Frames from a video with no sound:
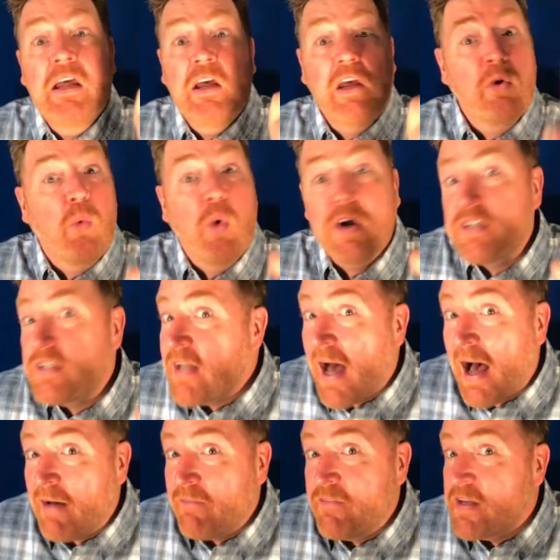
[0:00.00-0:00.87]
It wasn't
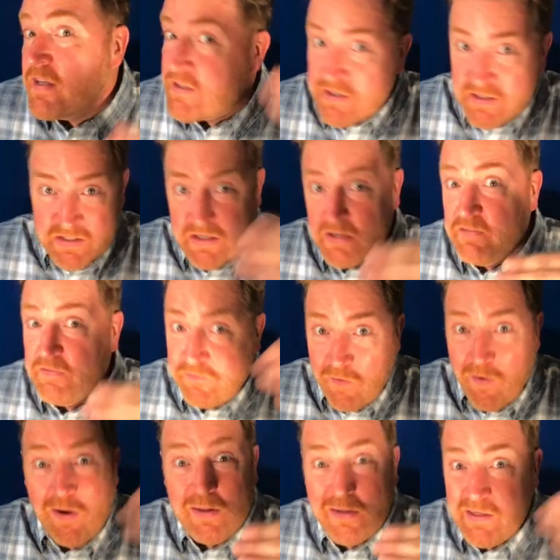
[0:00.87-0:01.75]
obvious. It didn't
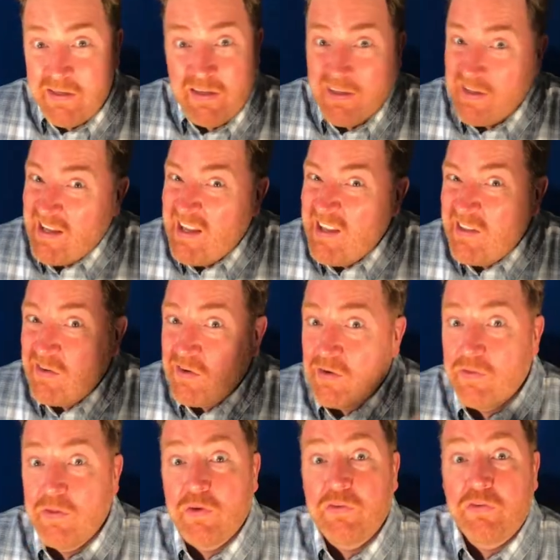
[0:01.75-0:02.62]
fall into either
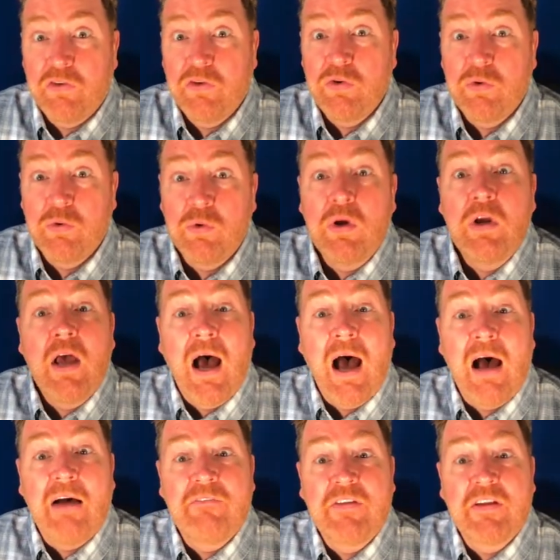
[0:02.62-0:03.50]
of those two
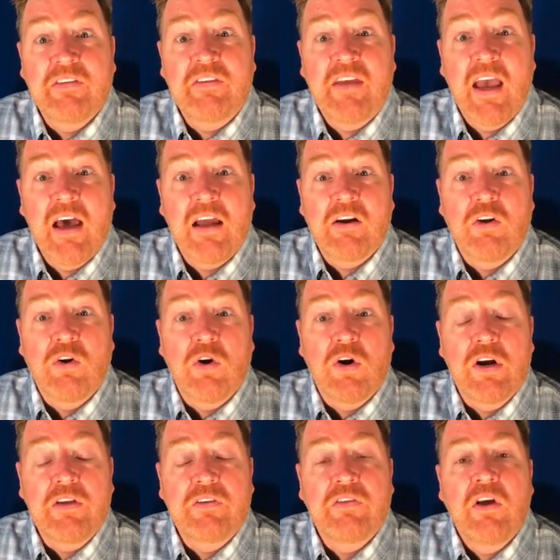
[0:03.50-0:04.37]
obvious
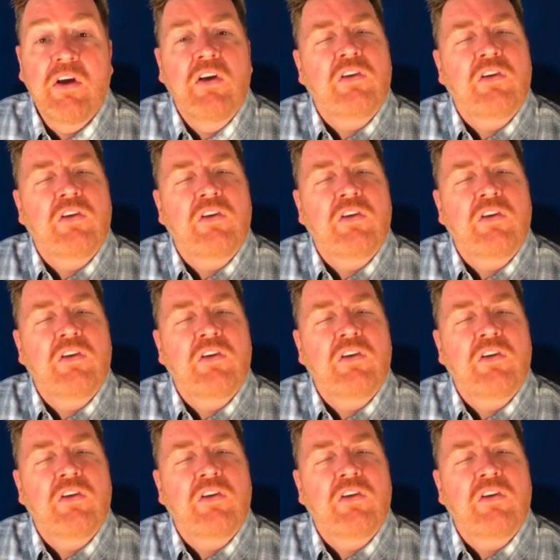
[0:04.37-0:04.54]
categories.